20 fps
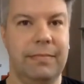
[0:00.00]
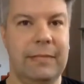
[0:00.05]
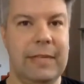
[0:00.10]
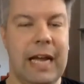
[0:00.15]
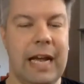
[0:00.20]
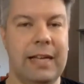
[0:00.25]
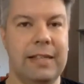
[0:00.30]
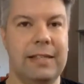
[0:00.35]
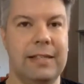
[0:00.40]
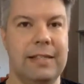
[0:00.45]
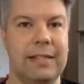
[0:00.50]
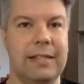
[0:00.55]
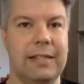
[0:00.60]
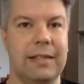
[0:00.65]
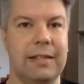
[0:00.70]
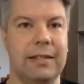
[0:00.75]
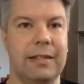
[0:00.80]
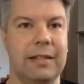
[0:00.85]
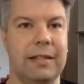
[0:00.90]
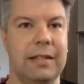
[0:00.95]

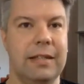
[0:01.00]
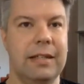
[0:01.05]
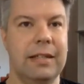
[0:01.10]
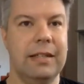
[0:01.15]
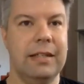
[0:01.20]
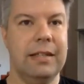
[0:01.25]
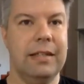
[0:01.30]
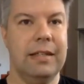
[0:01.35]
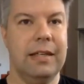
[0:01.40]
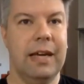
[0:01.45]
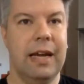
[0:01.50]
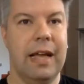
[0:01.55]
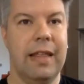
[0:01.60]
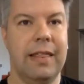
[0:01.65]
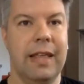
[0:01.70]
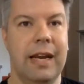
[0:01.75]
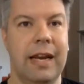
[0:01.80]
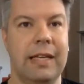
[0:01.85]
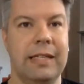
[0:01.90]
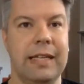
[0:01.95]
Yes.
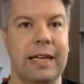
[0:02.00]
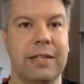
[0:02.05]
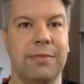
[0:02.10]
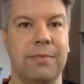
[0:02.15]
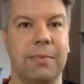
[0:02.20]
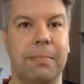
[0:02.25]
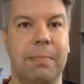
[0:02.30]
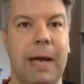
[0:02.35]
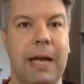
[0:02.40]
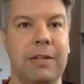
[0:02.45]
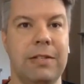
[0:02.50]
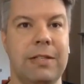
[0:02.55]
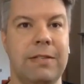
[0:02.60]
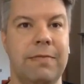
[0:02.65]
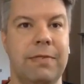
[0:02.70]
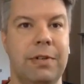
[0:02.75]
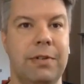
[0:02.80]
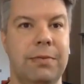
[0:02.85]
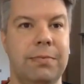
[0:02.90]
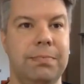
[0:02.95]
And then I dance with
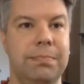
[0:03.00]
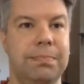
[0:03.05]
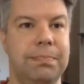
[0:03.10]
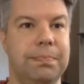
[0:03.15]
Pouncival.